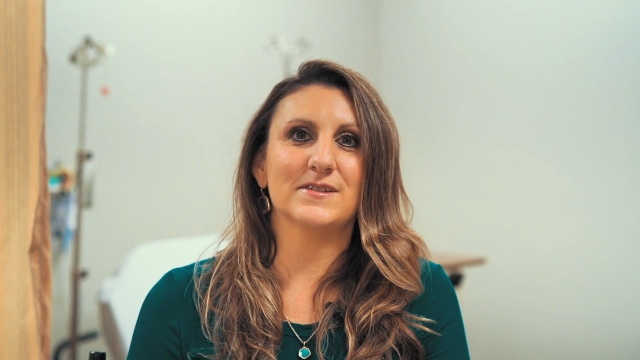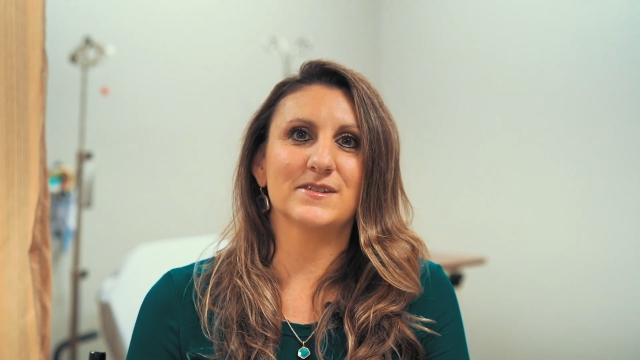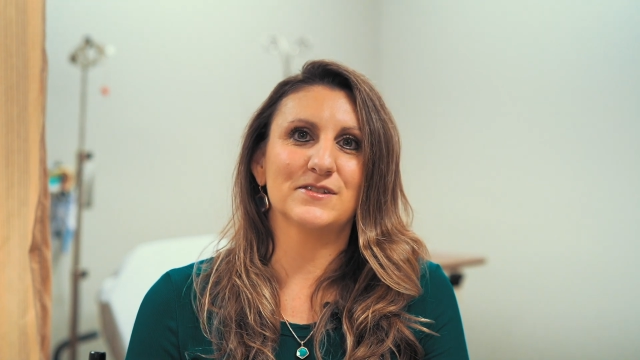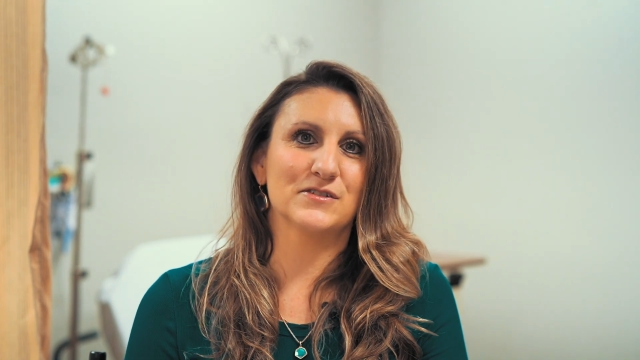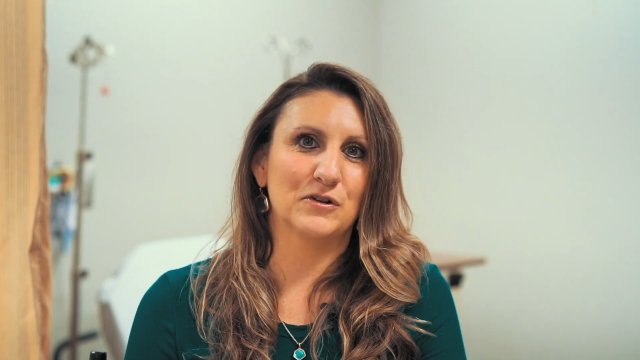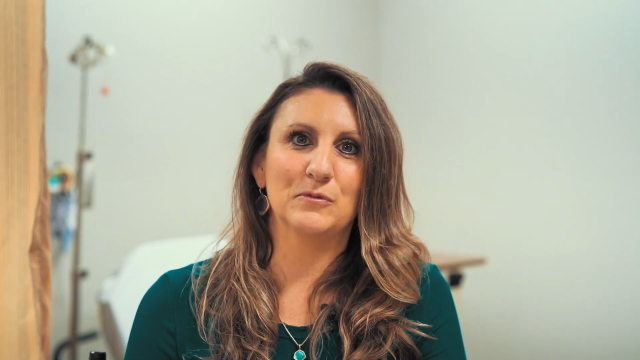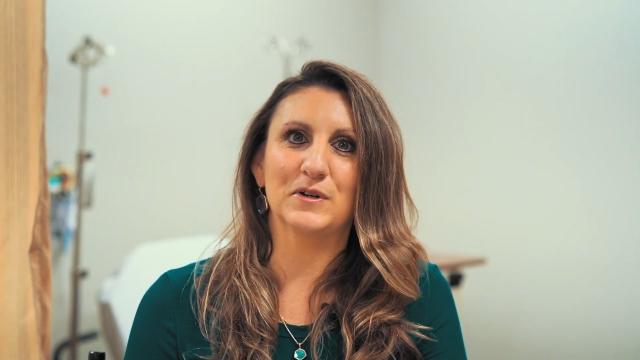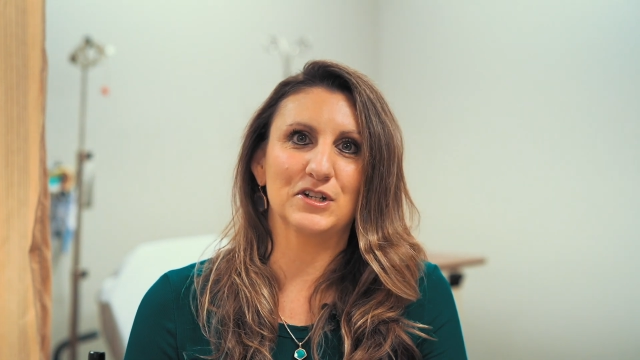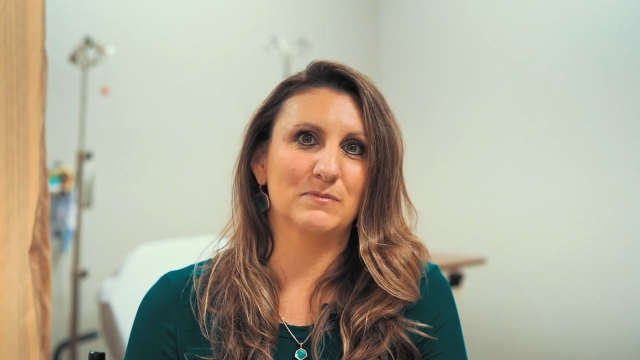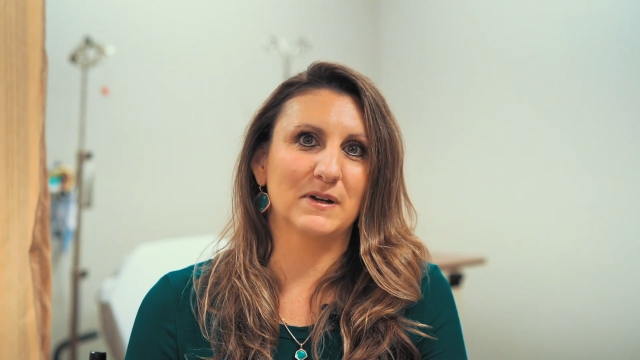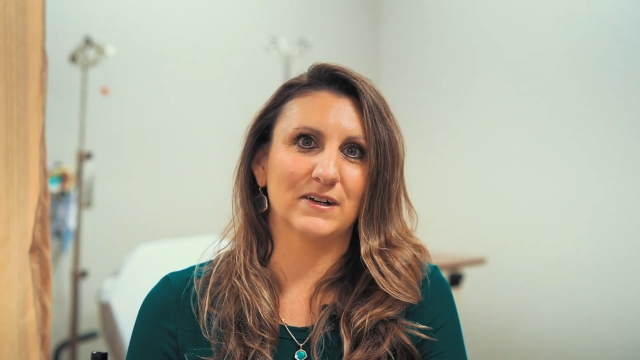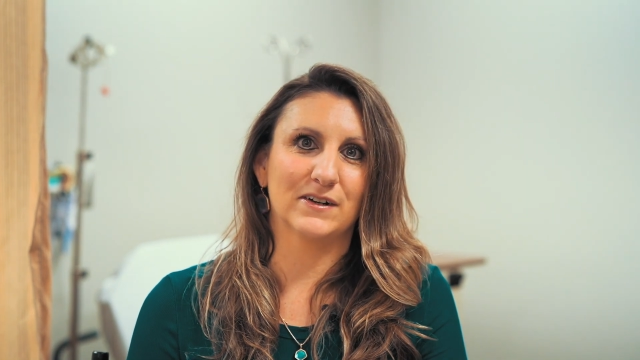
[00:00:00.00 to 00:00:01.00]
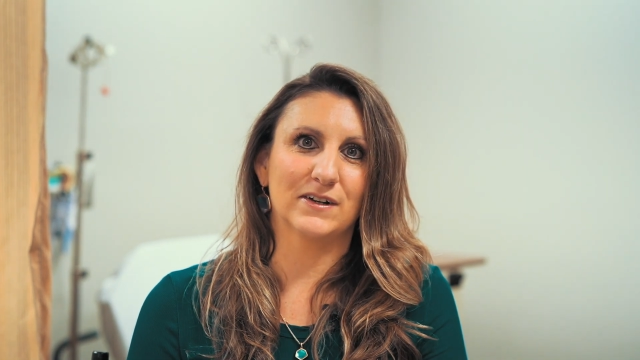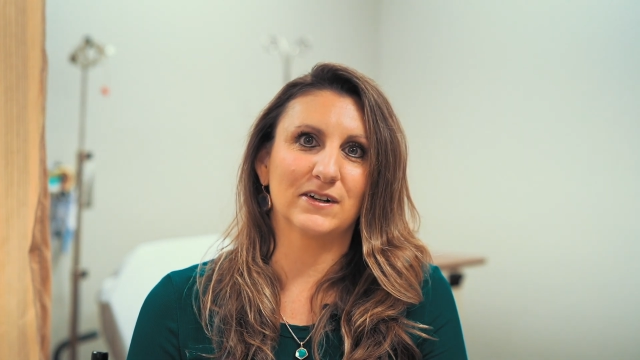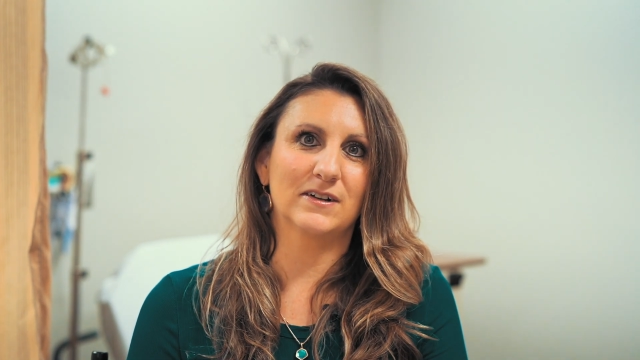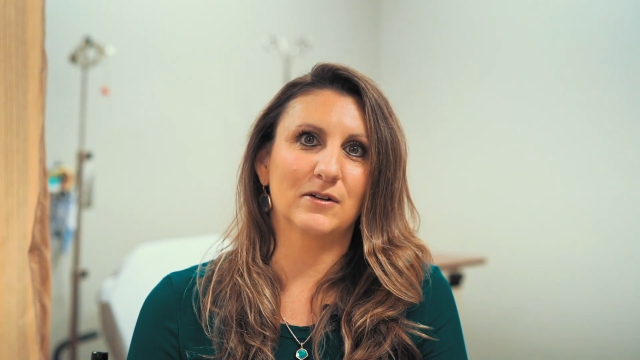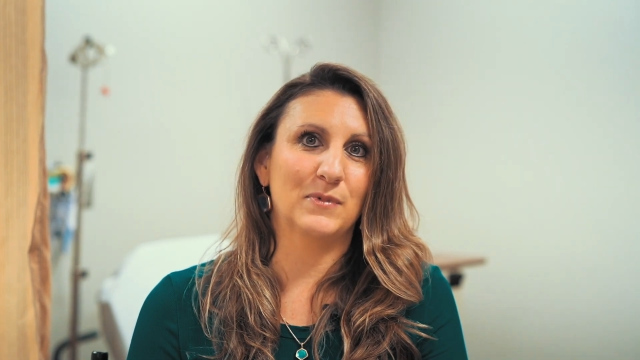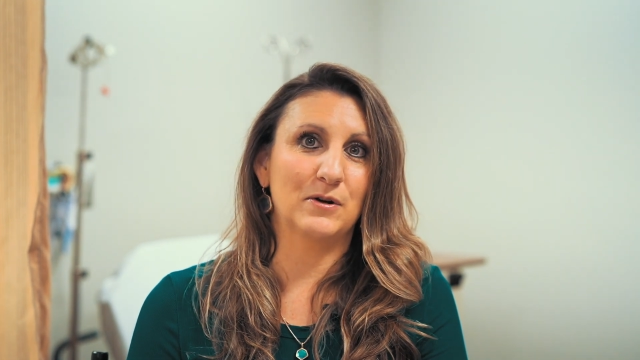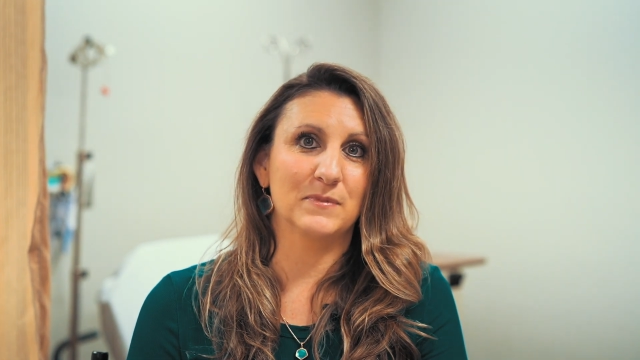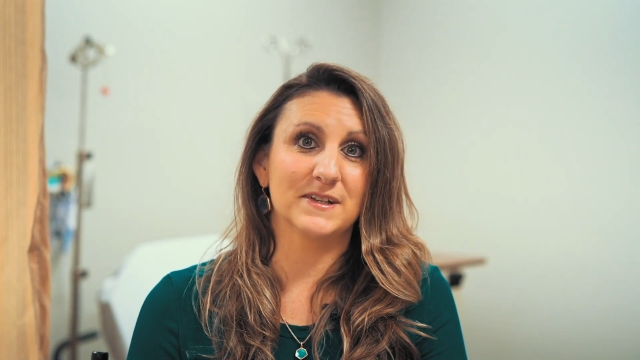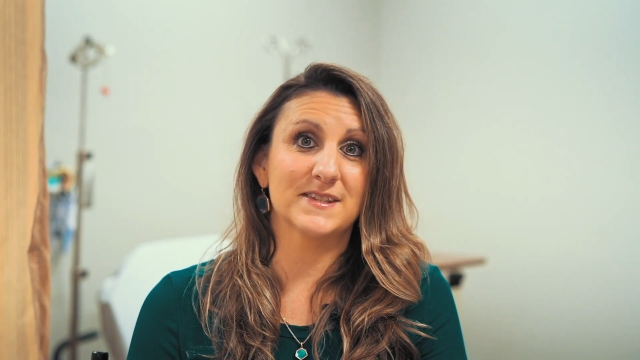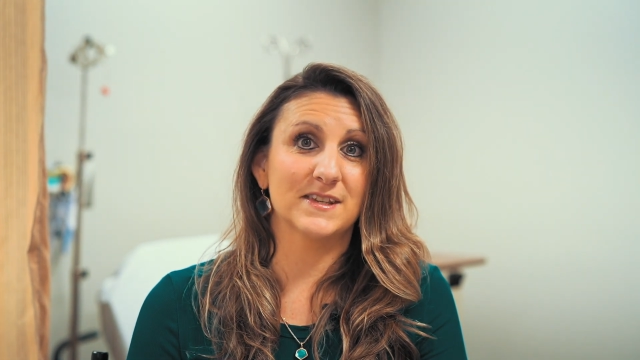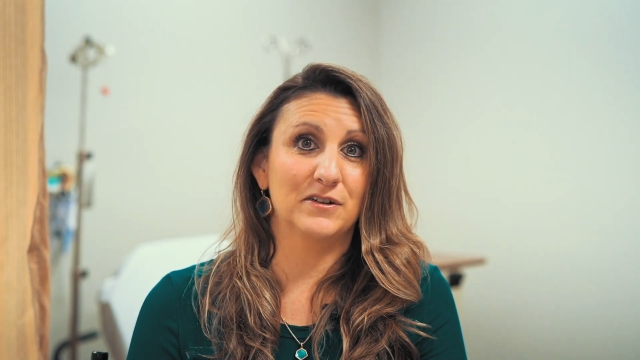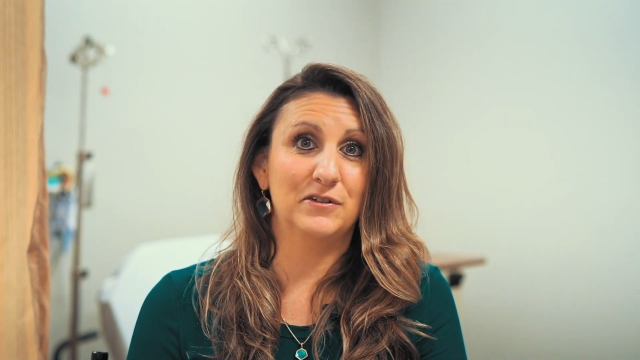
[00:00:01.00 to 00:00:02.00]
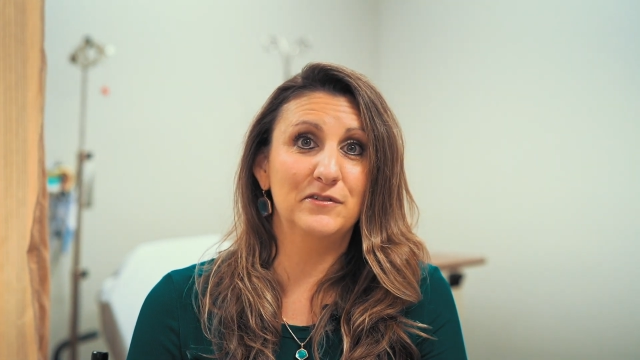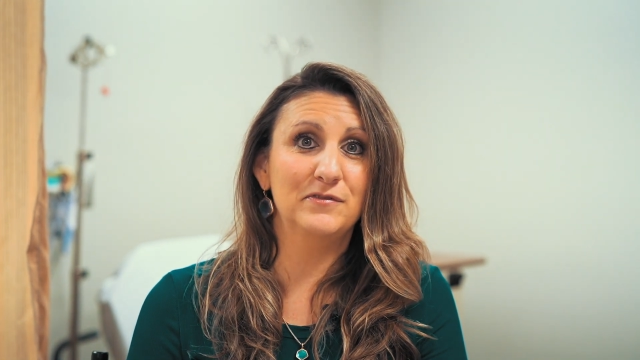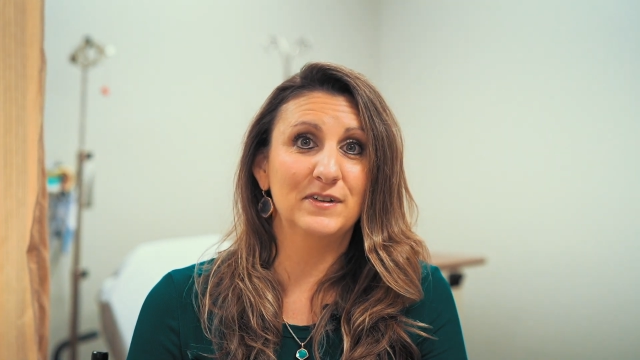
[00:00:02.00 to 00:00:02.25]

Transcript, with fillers: so much better about myself.